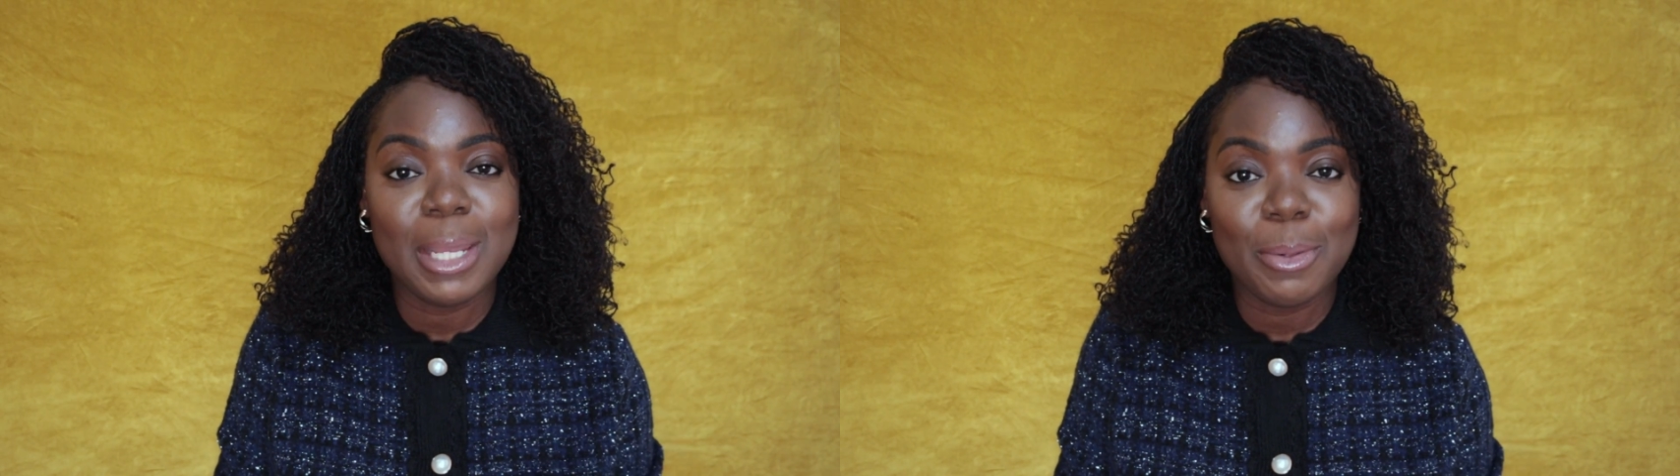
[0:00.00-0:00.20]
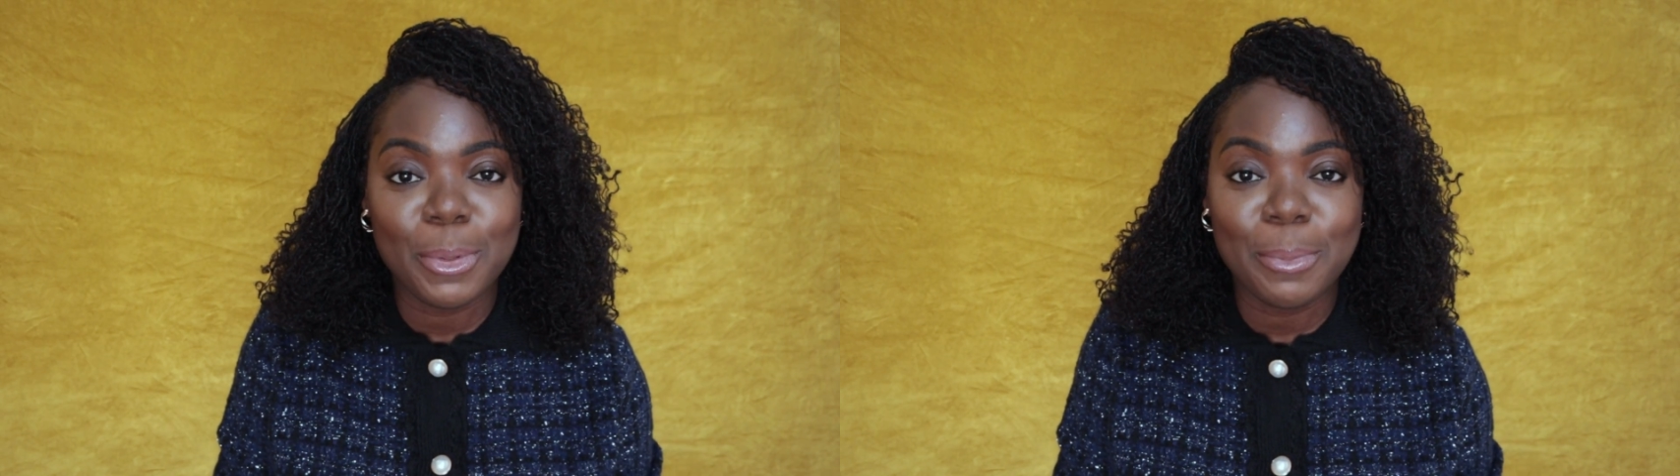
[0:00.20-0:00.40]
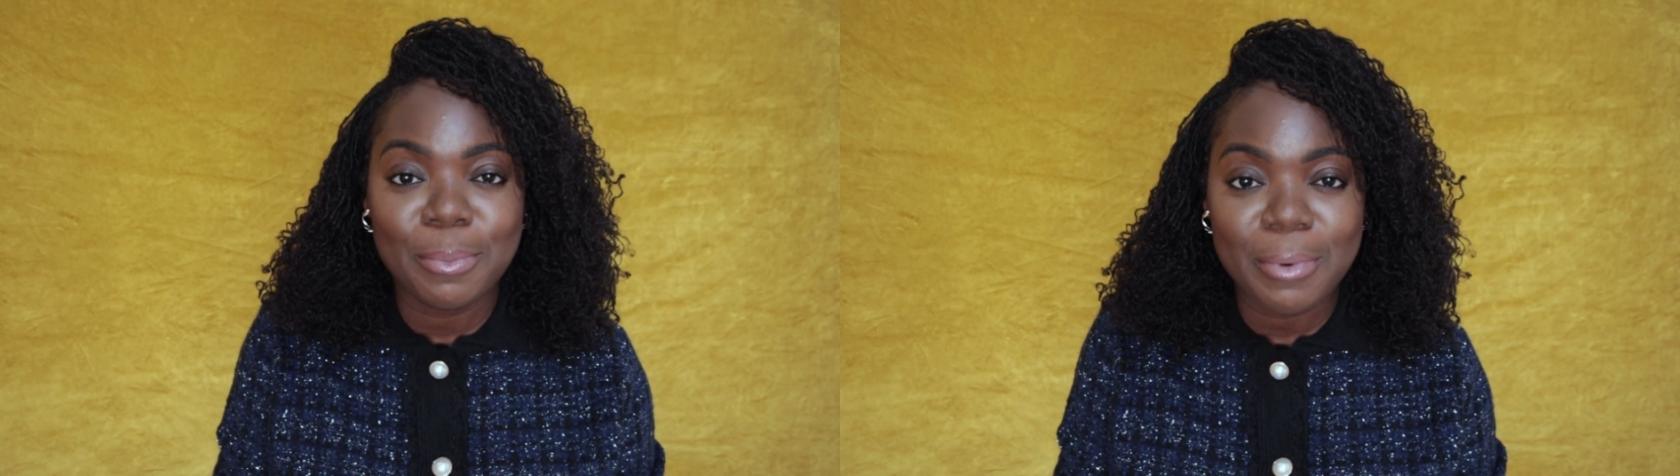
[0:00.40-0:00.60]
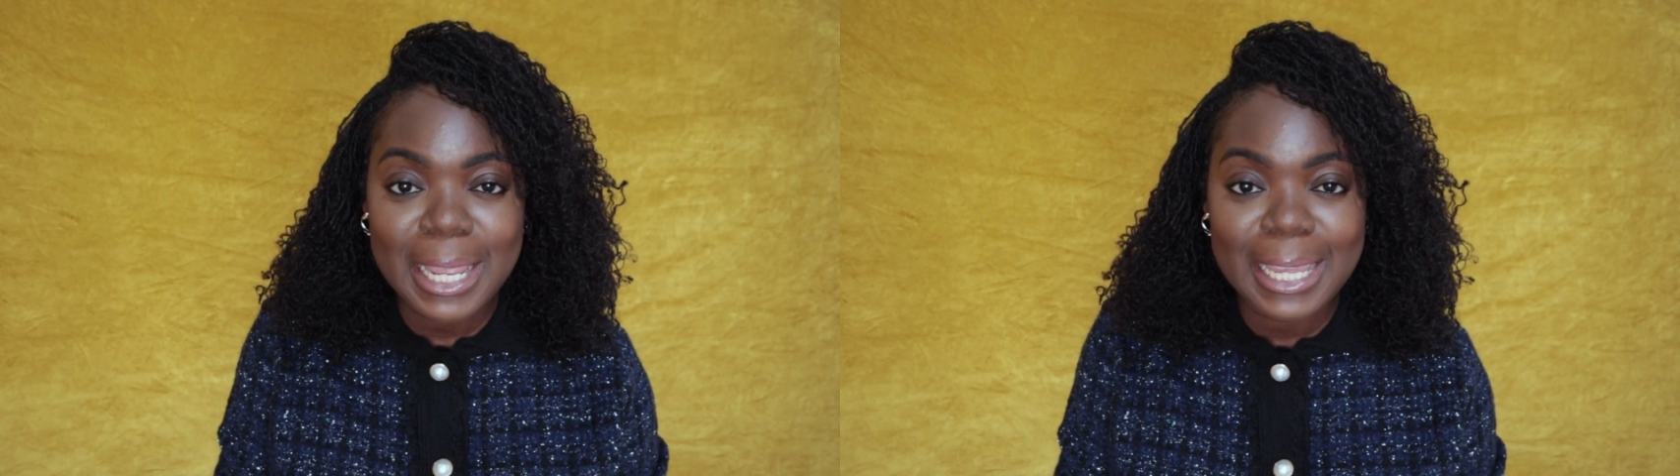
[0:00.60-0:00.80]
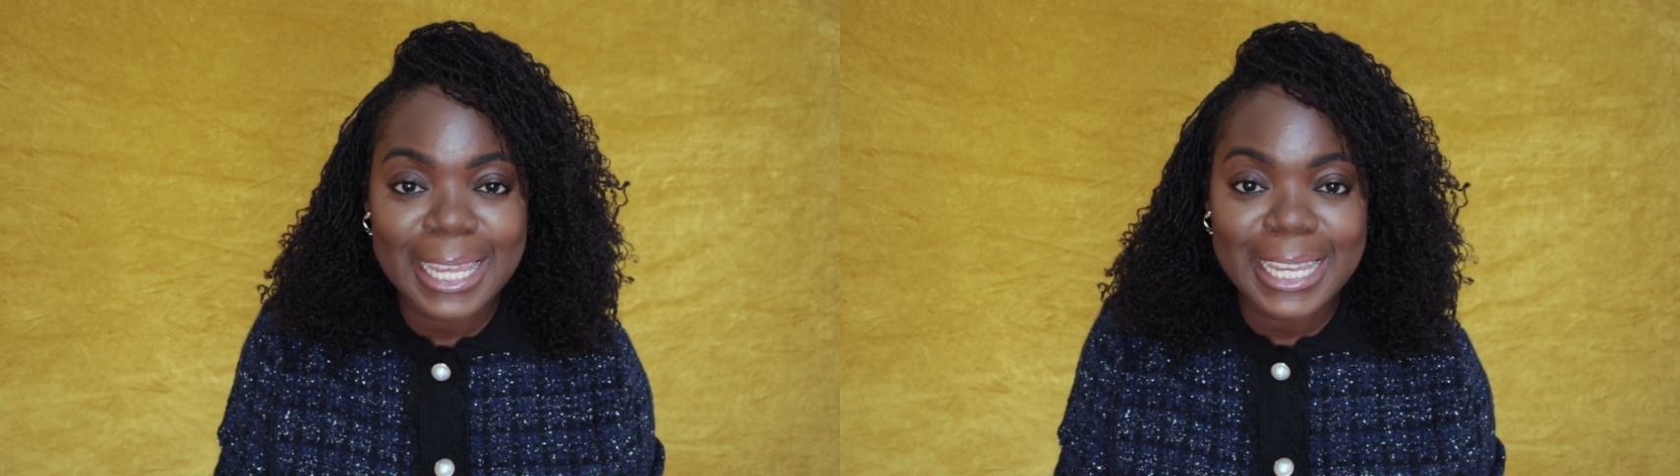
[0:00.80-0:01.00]
minimal
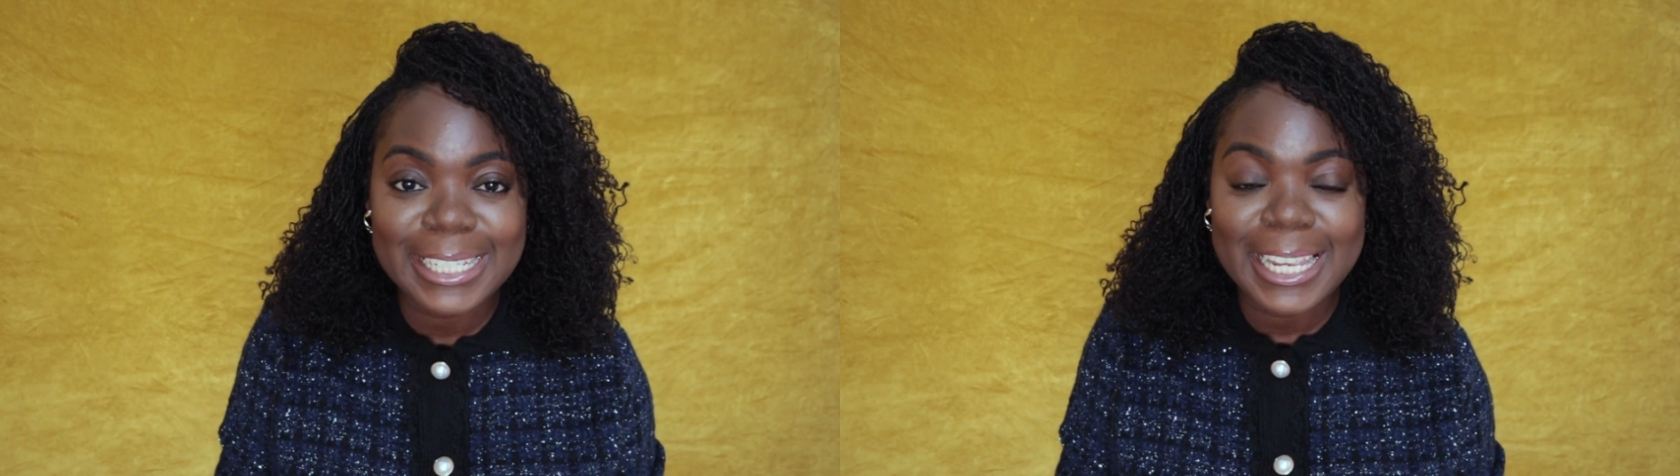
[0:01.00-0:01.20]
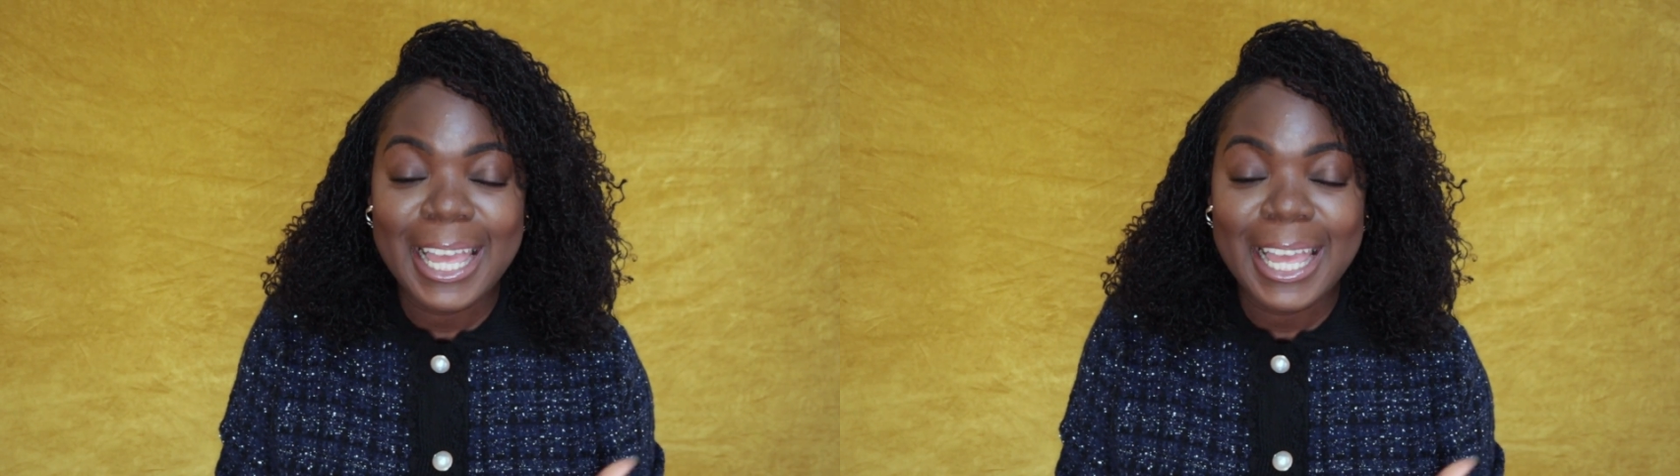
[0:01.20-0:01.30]
breakage,